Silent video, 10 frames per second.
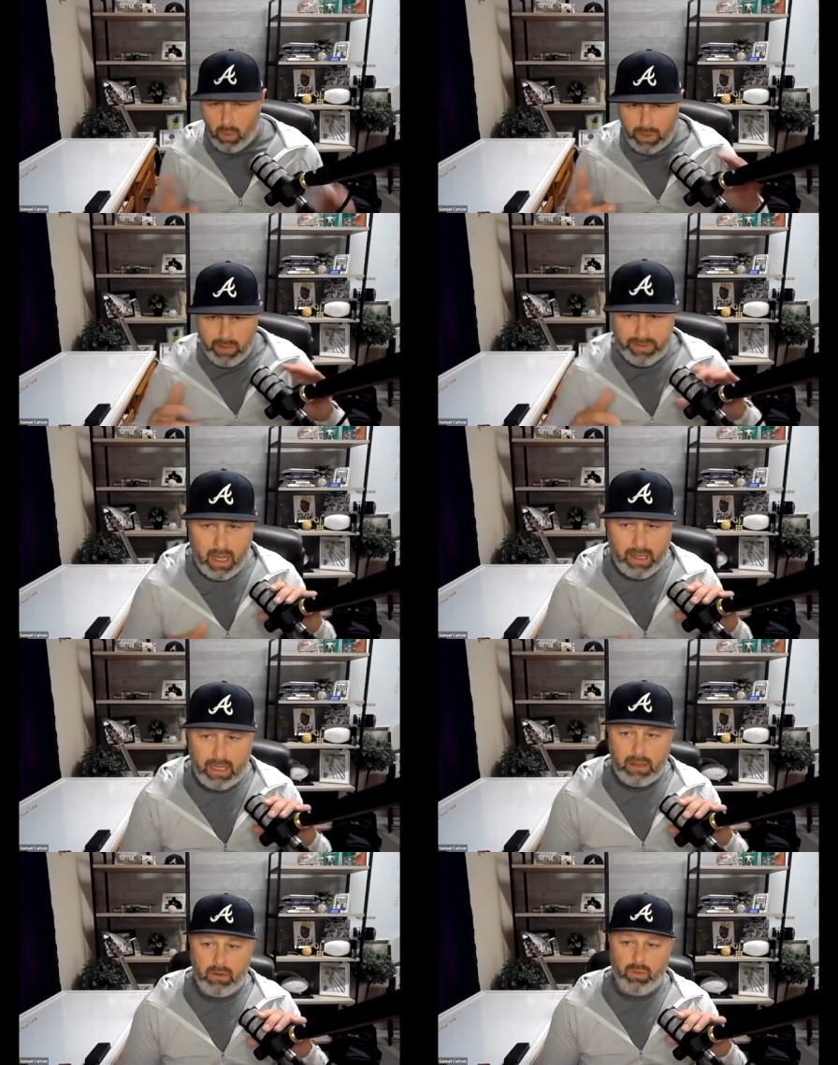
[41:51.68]
When I was
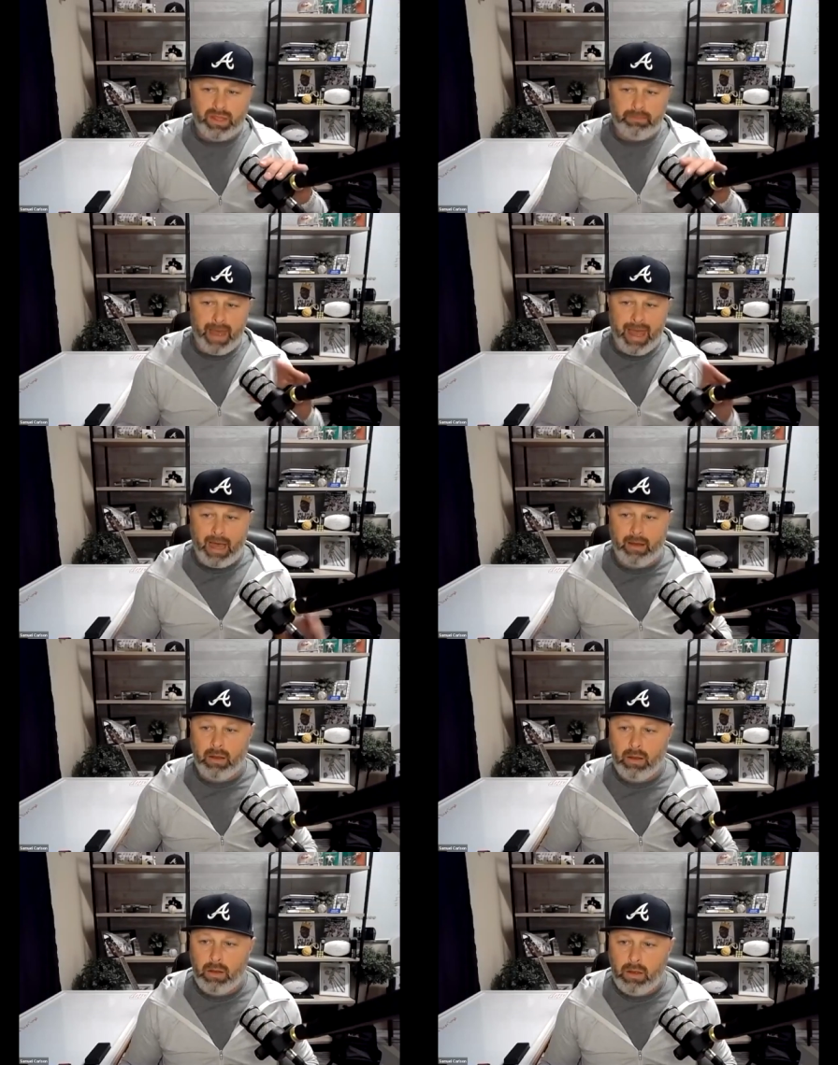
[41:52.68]
talking with Matt,
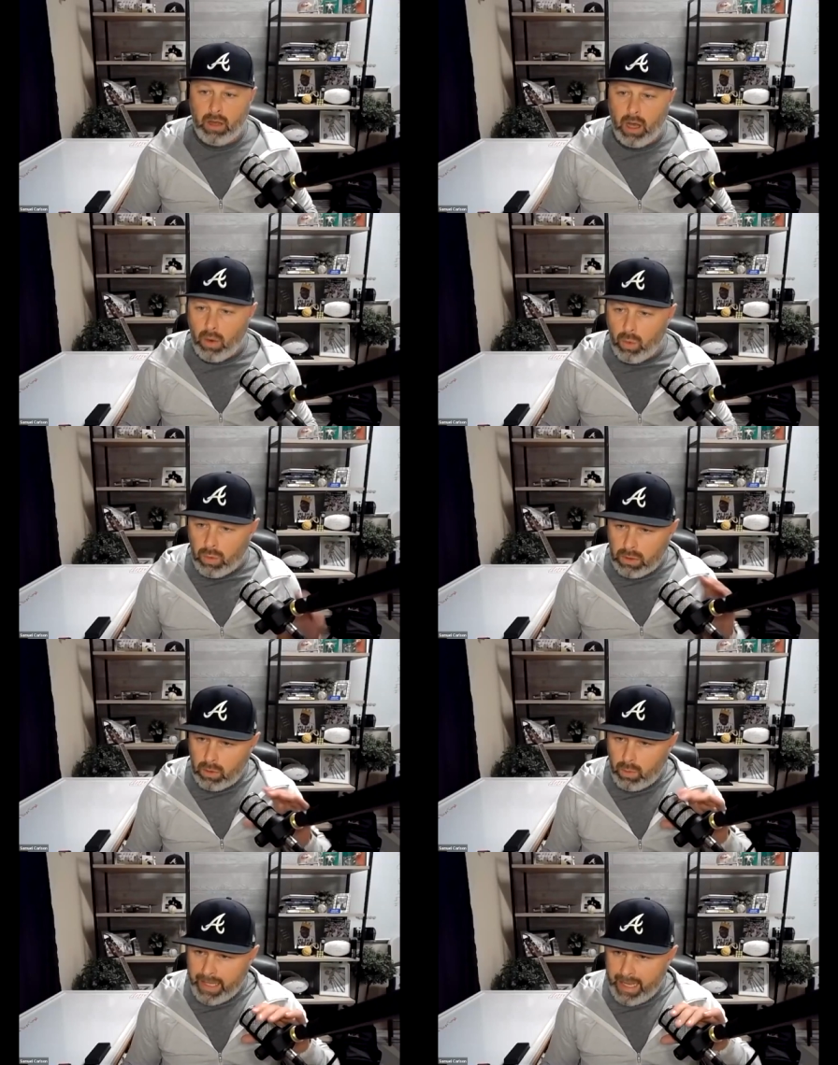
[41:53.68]
oh, we